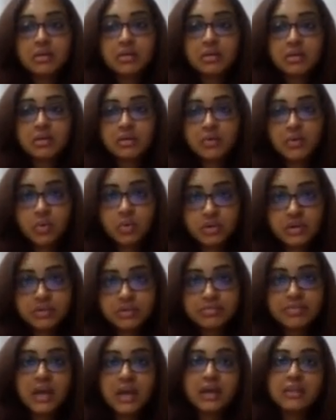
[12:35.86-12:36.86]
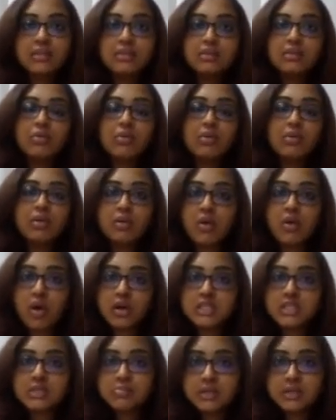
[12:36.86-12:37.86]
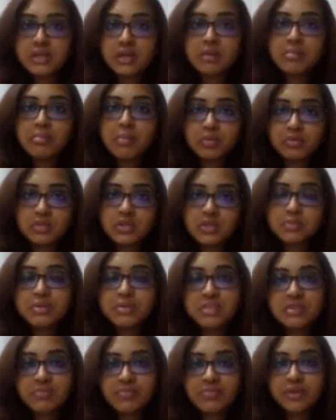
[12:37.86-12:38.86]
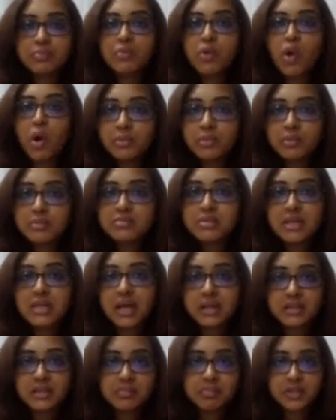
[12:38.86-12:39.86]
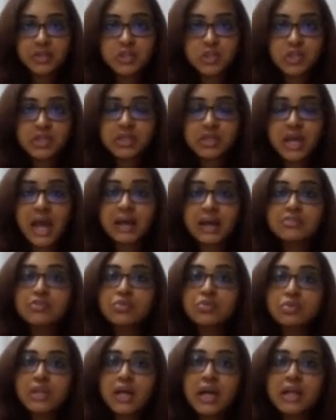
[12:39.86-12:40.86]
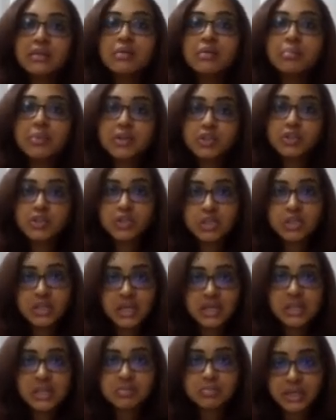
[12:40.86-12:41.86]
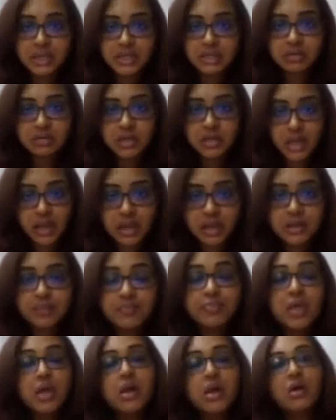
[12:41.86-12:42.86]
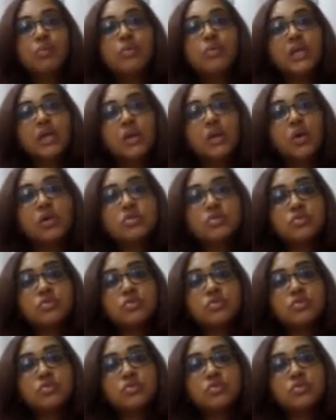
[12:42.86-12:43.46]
notify the local hospital about the specific problems that the patient has, so that the patient gets better care. We can also